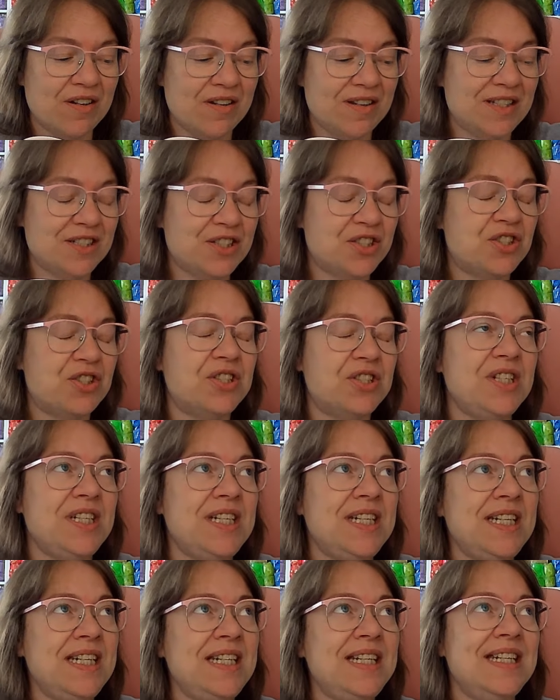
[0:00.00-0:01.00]

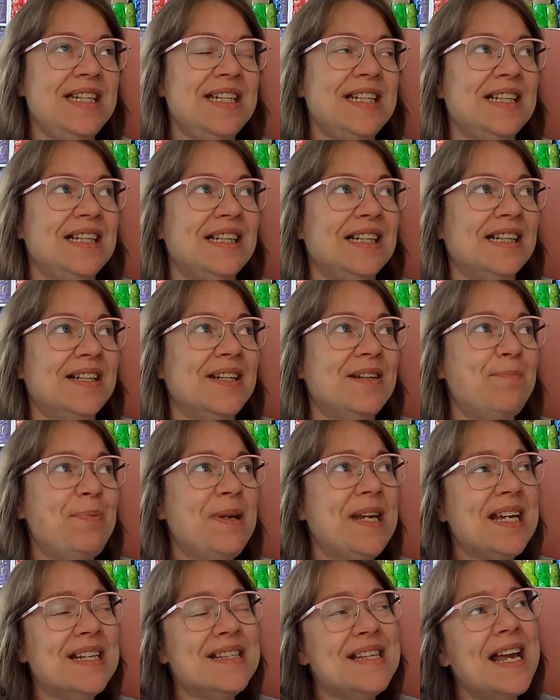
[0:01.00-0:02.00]
she,
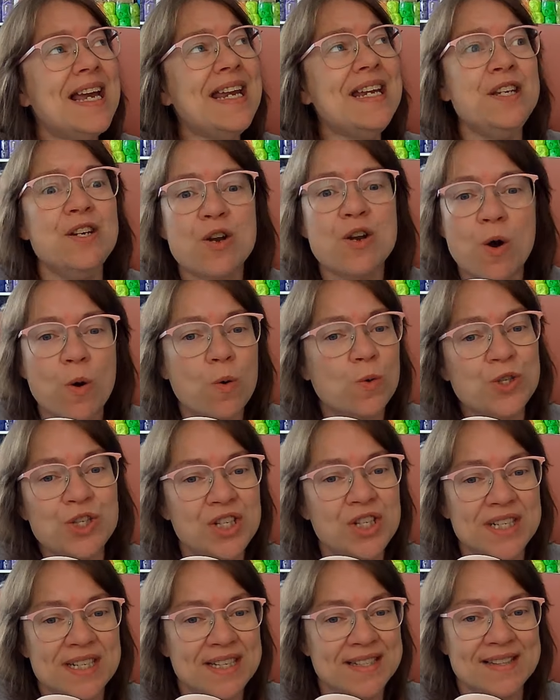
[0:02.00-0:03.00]
because I know
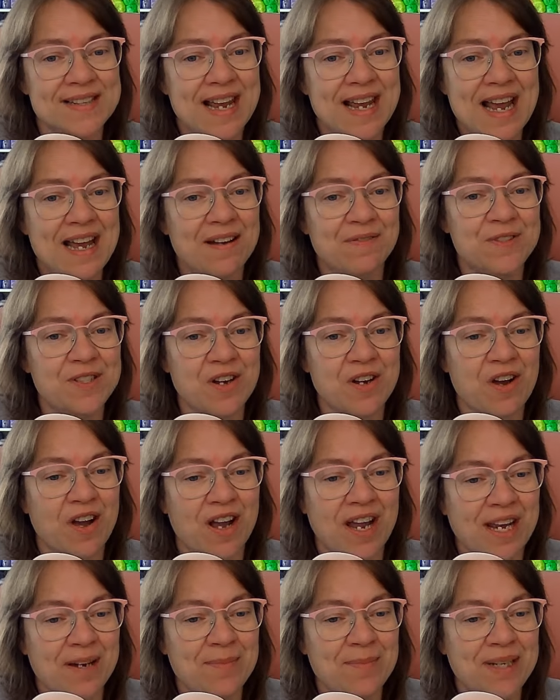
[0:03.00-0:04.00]
she doesn't have
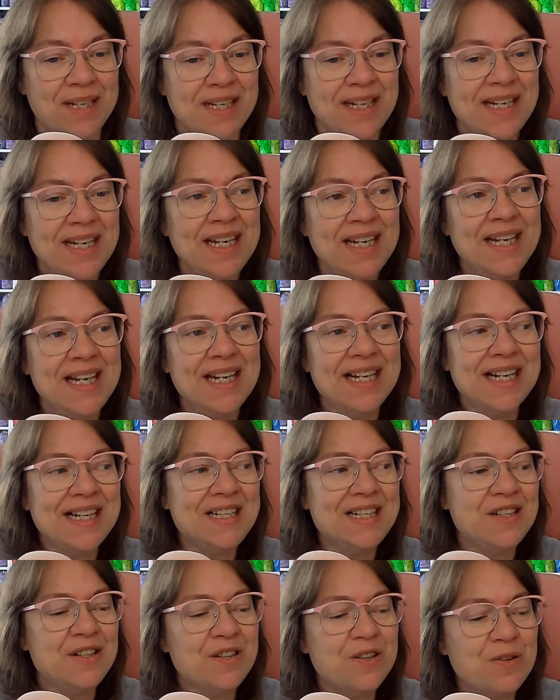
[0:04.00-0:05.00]
time. And I
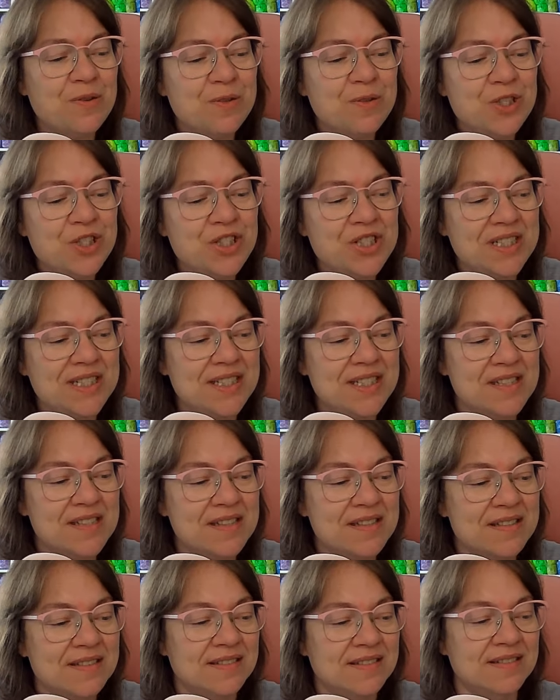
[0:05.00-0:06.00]
know she
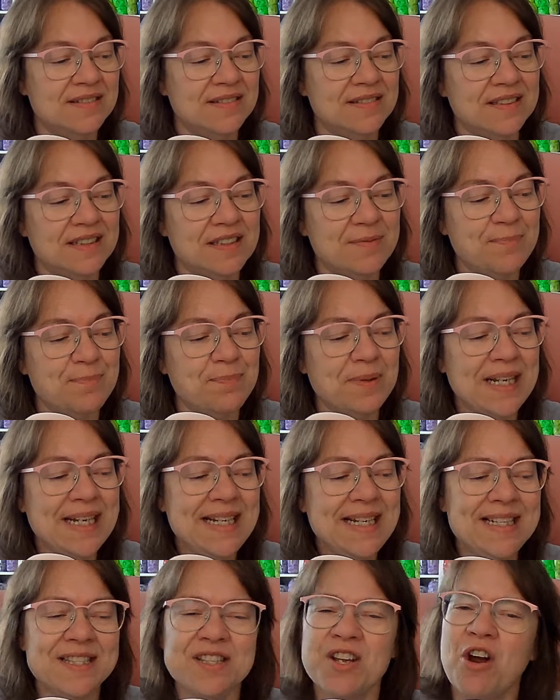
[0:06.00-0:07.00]
just,
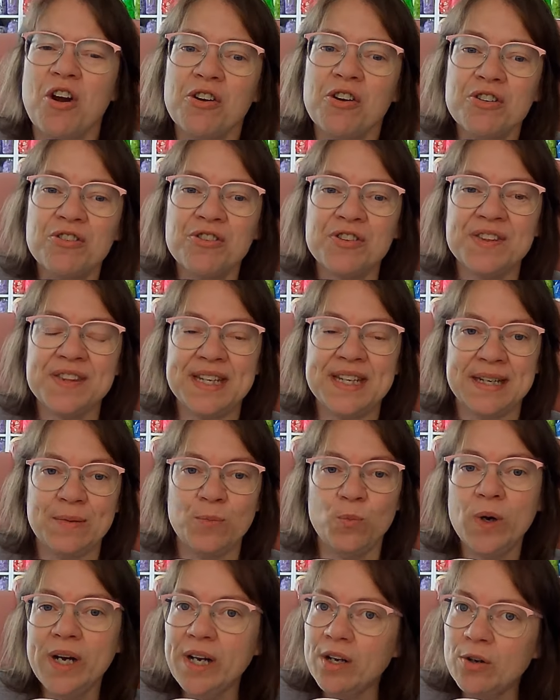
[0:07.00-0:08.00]
blankets aren't her thing.
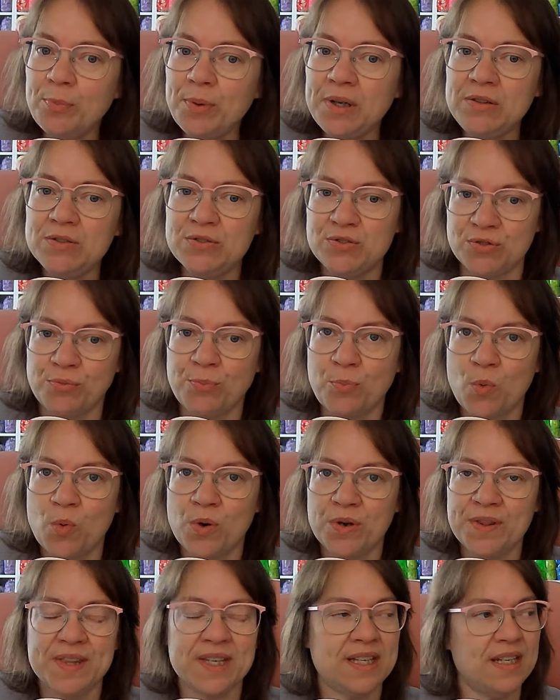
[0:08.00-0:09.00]
Wearables are more
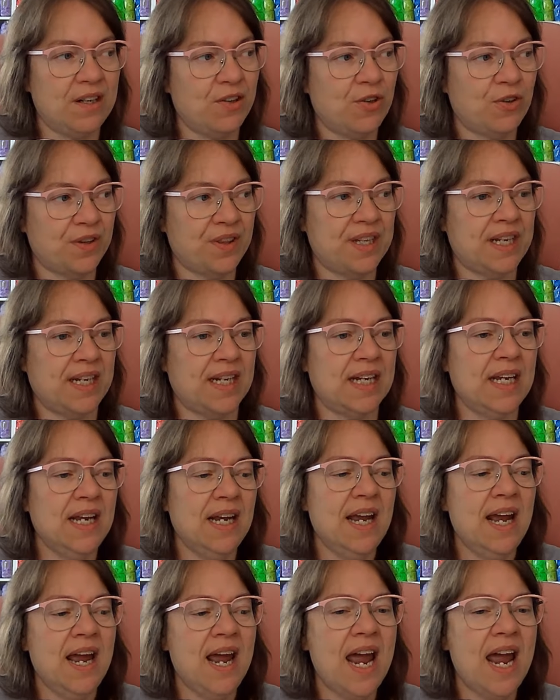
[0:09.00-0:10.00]
her thing.
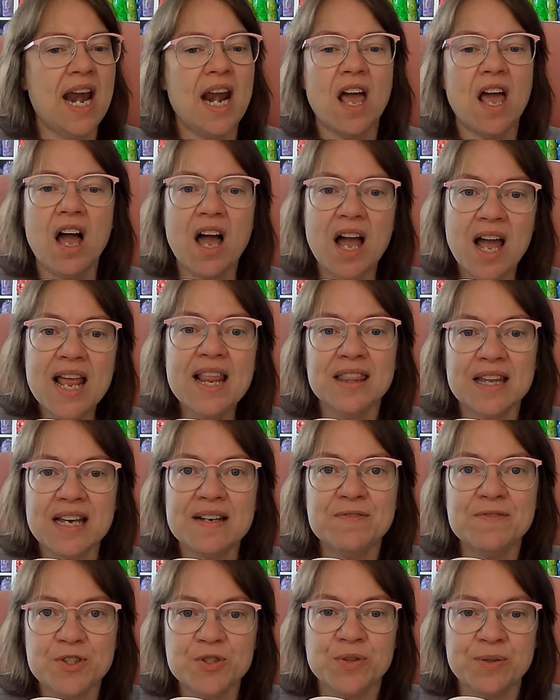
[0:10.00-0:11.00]
And I
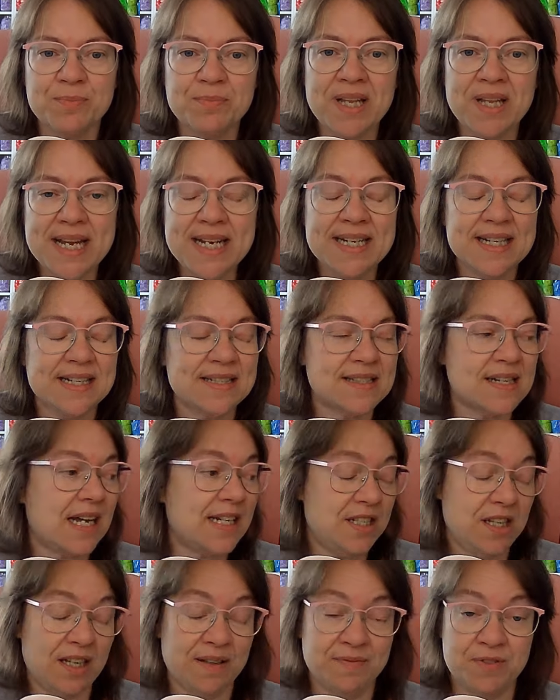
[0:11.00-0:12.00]
love doing blankets. I
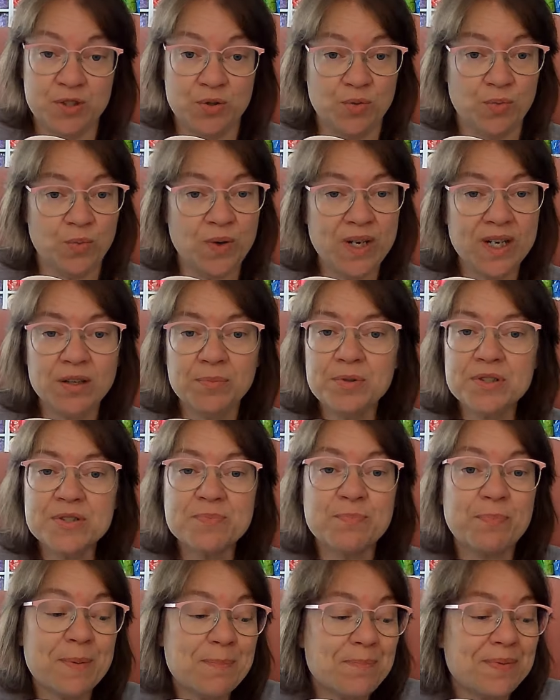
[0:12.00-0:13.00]
love doing wearables,
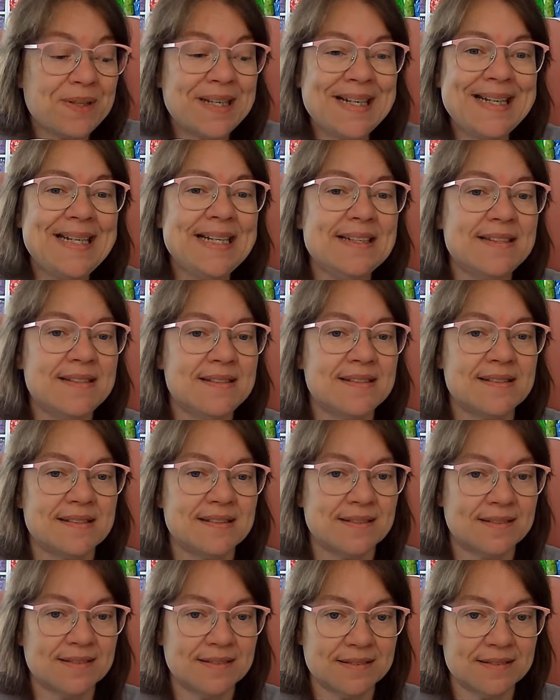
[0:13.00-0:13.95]
but blankets,